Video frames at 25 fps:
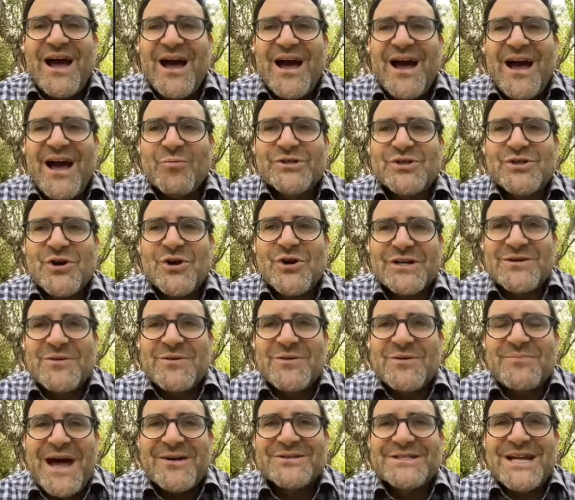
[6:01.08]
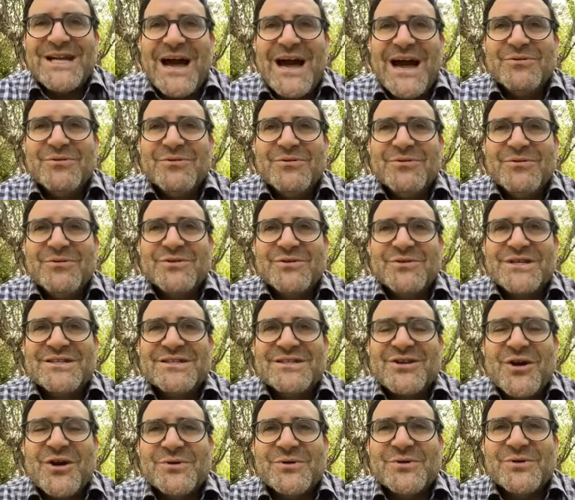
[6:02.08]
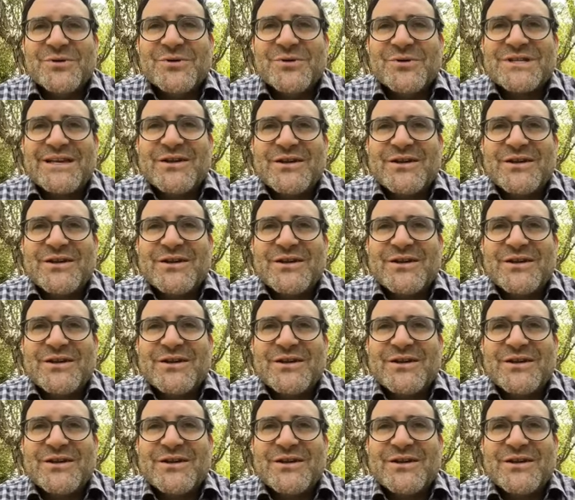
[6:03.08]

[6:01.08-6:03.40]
uh, we talked about how it's it's almost